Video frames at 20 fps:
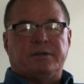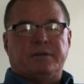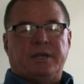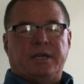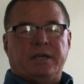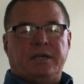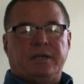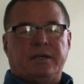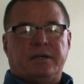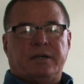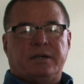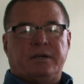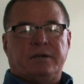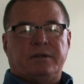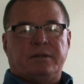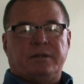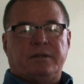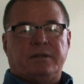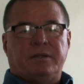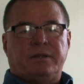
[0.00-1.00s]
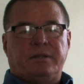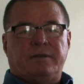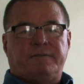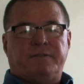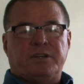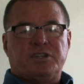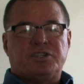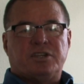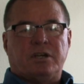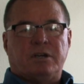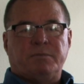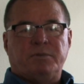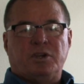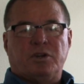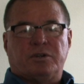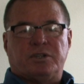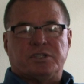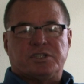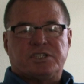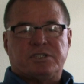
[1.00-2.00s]
the fish come
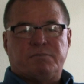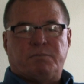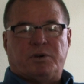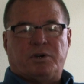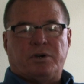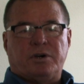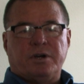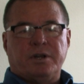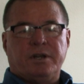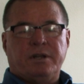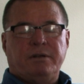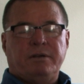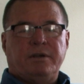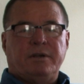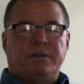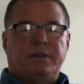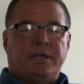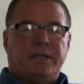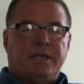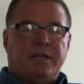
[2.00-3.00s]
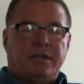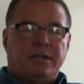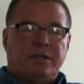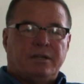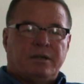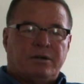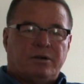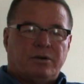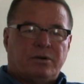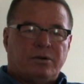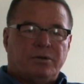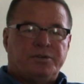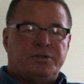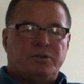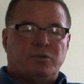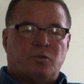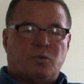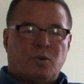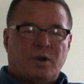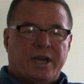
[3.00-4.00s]
here to spawn, they get in the hole
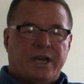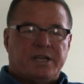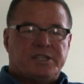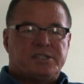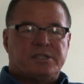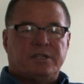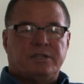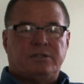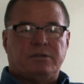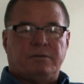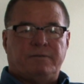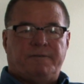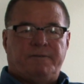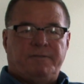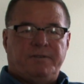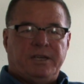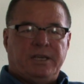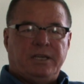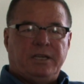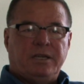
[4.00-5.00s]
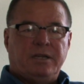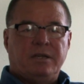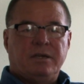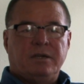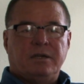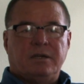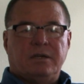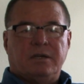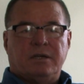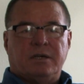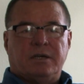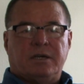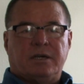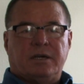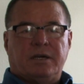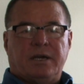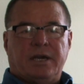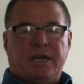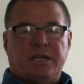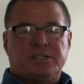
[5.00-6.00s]
to rest and to feed
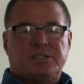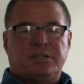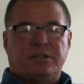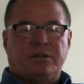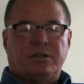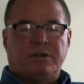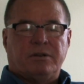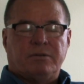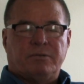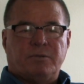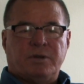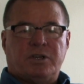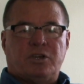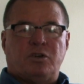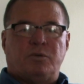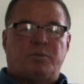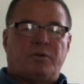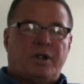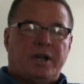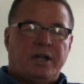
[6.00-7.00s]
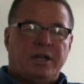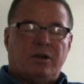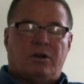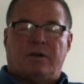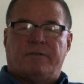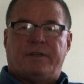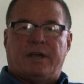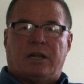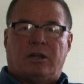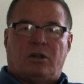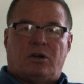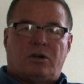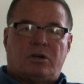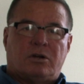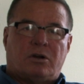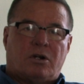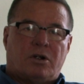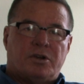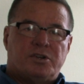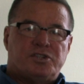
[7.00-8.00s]
as they're recuperating off that long,
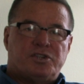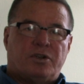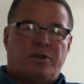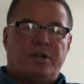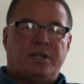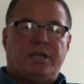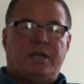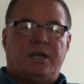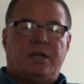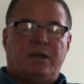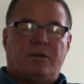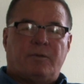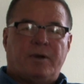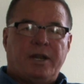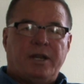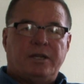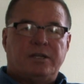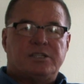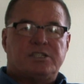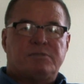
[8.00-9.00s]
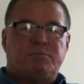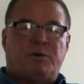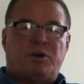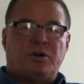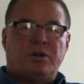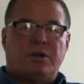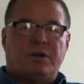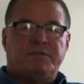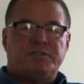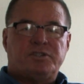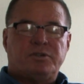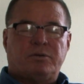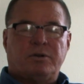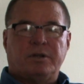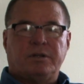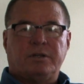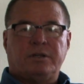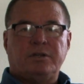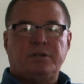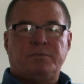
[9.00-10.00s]
hard journey, getting ready to spawn
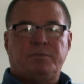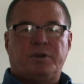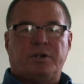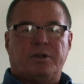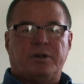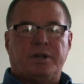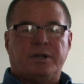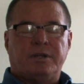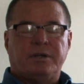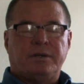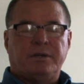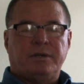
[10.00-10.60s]
offshore in the loop current.